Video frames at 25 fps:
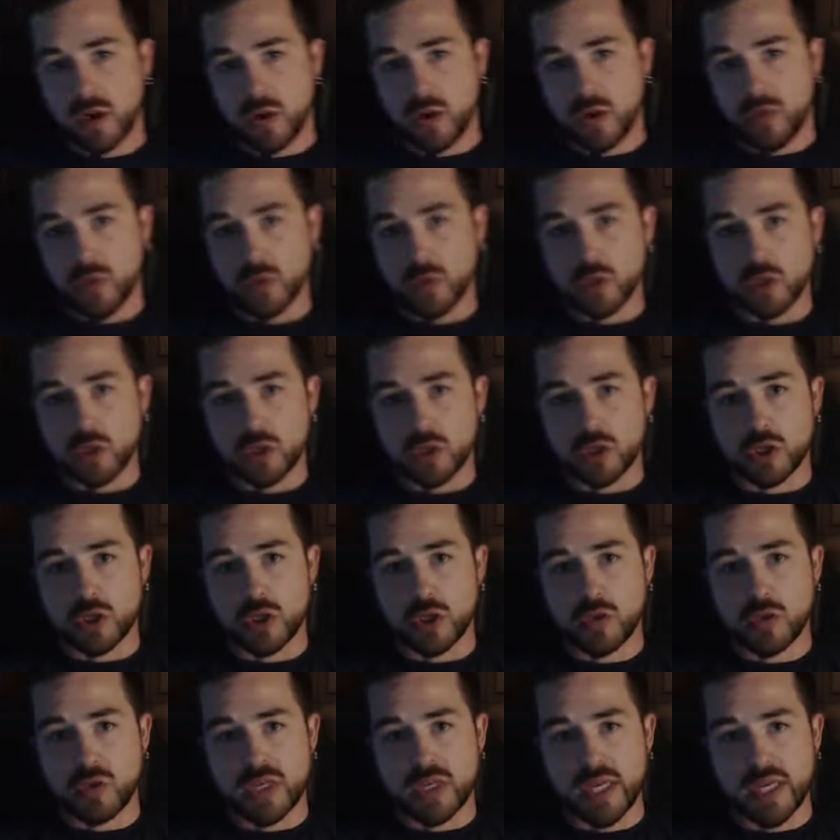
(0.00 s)
Those are your
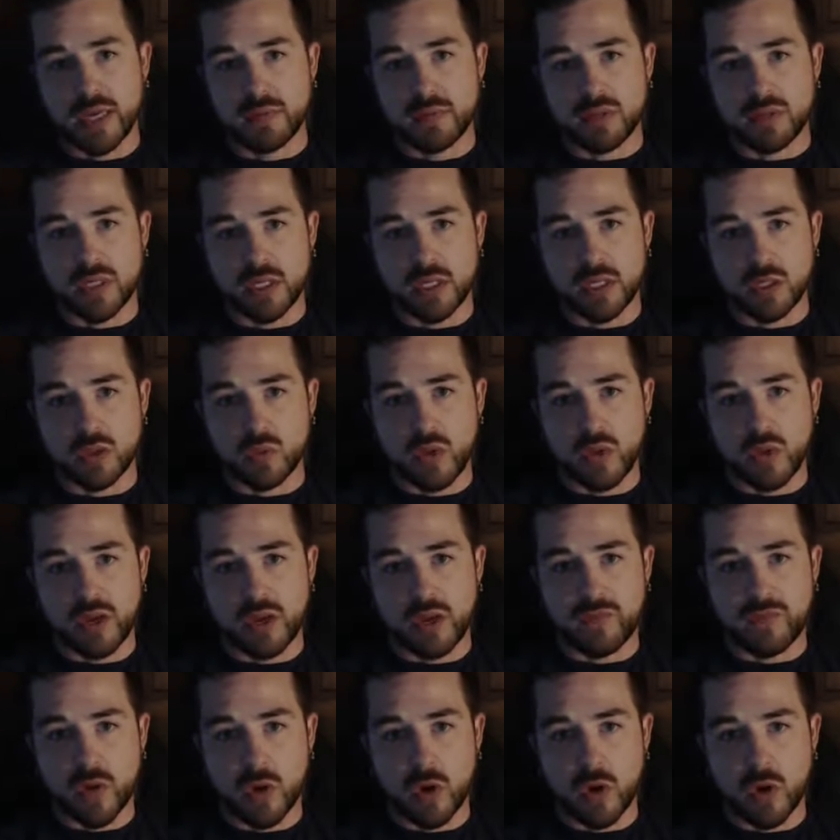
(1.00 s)
2 tips this week,
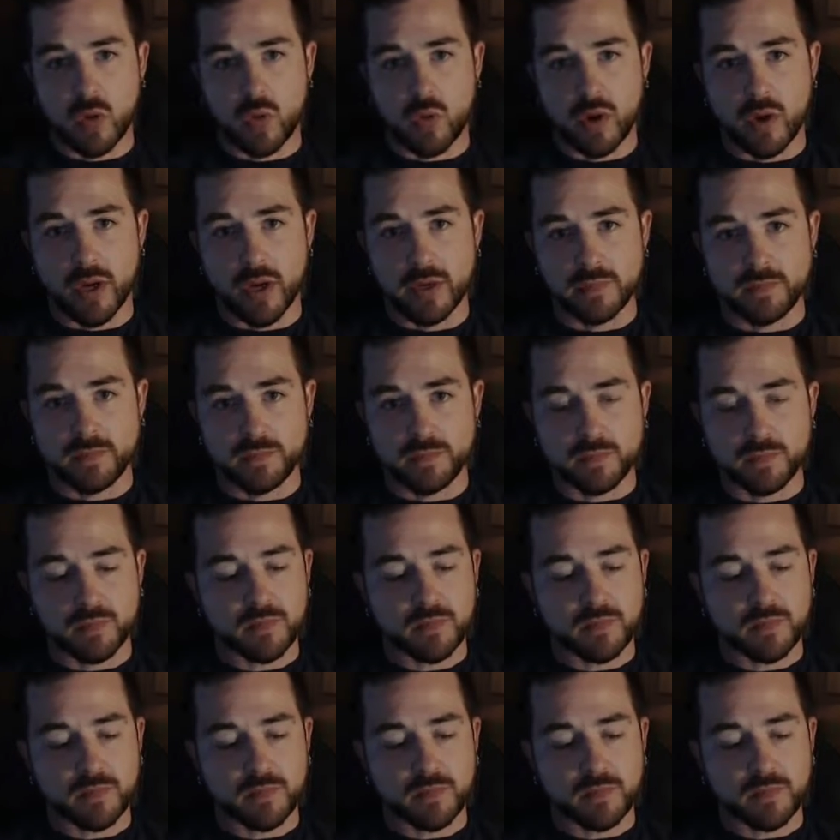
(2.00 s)
Photo 1.